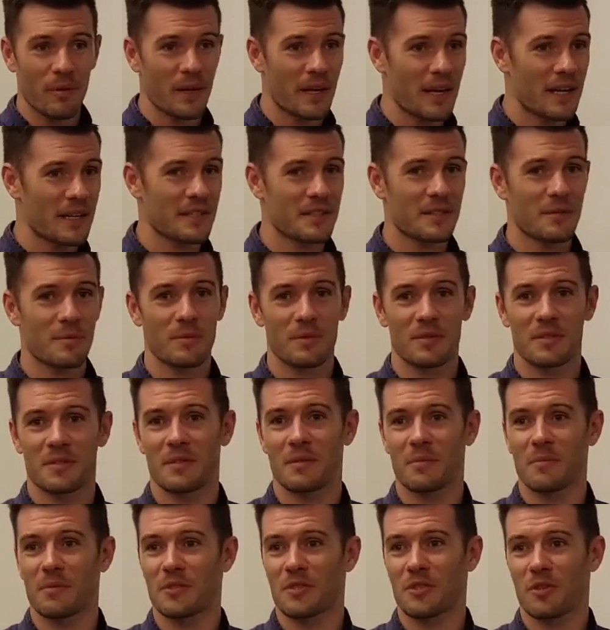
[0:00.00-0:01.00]
as
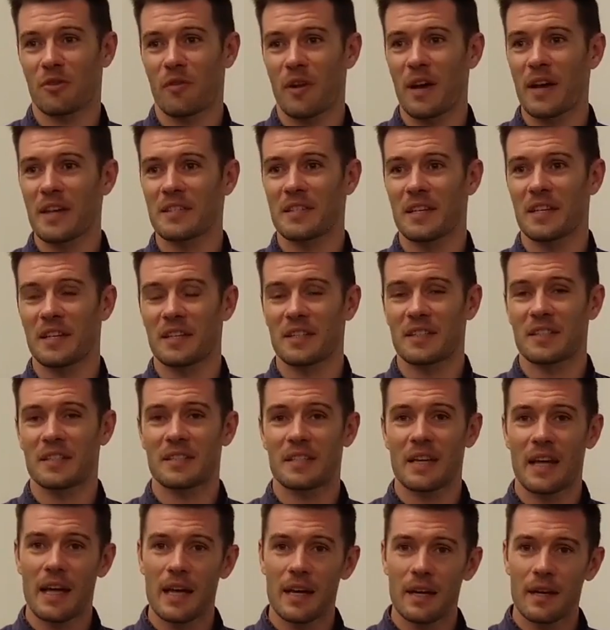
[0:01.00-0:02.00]
somebody
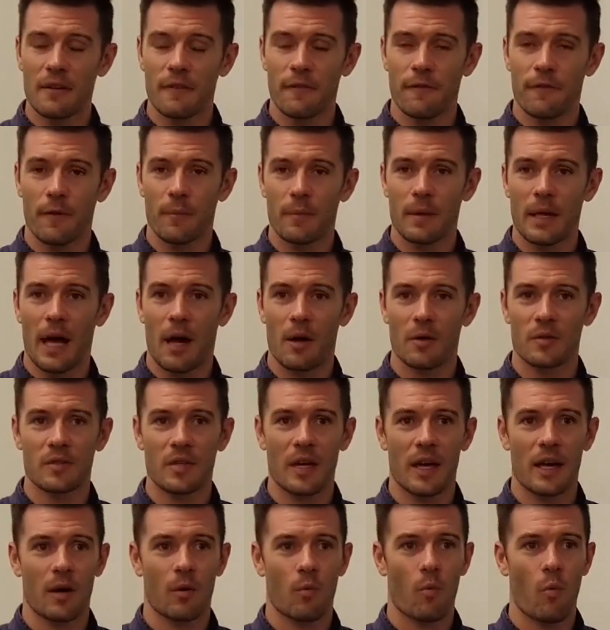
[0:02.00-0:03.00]
with the amount of
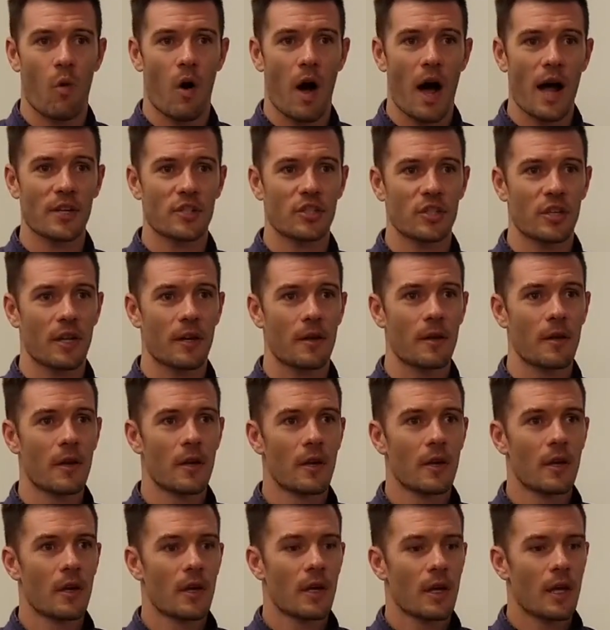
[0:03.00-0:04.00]
experience that I have
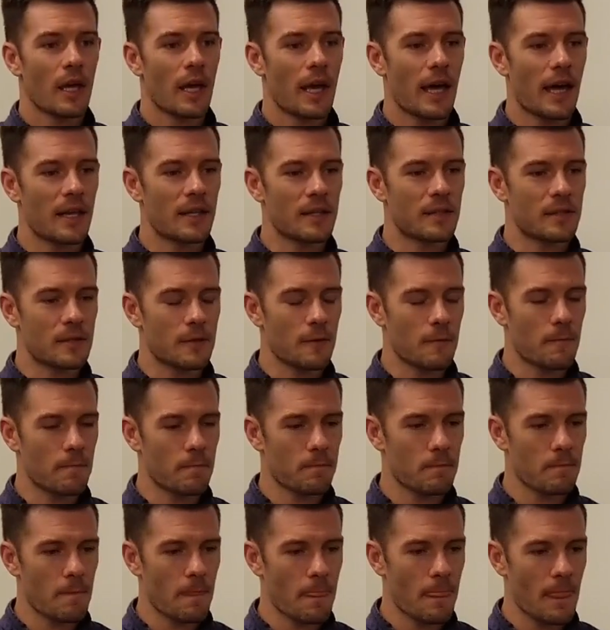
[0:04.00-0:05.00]
teaching
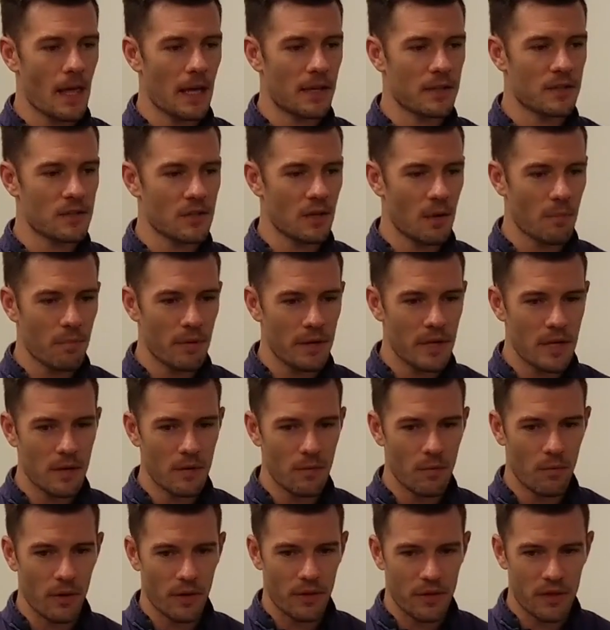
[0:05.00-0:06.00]
and seeing
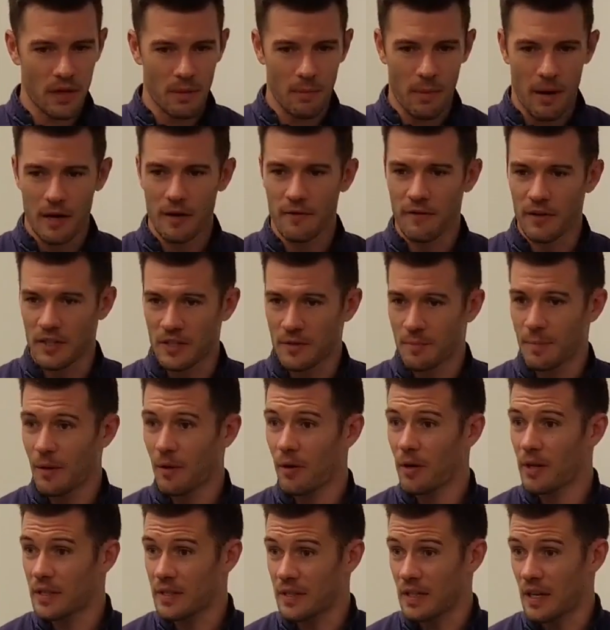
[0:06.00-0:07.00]
drills like this,
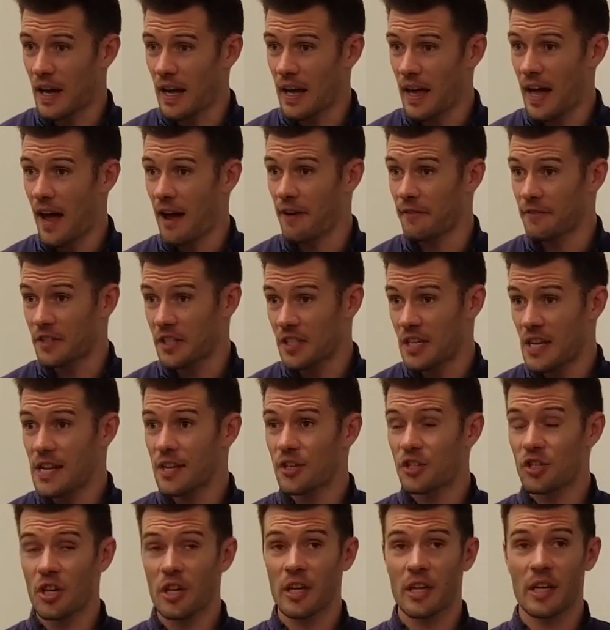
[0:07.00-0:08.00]
I knew that it was
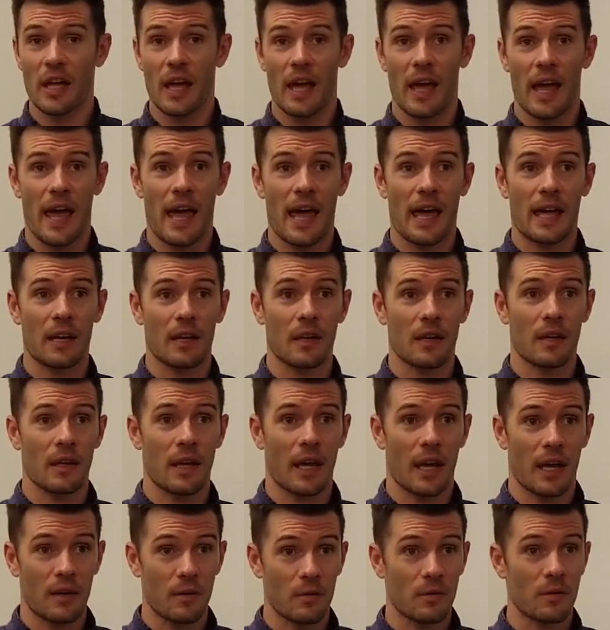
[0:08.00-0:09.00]
more or
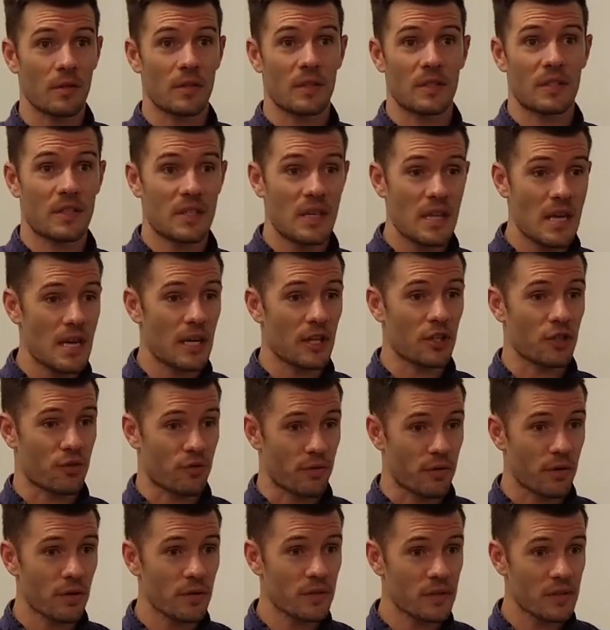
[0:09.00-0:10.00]
less
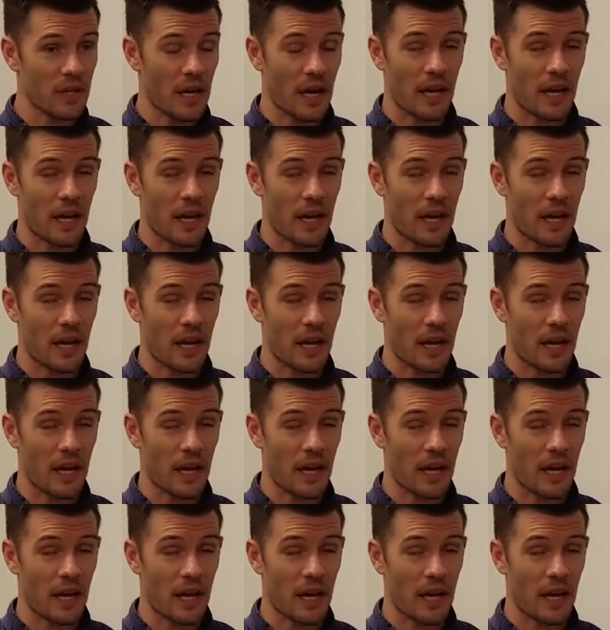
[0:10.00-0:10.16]
safe.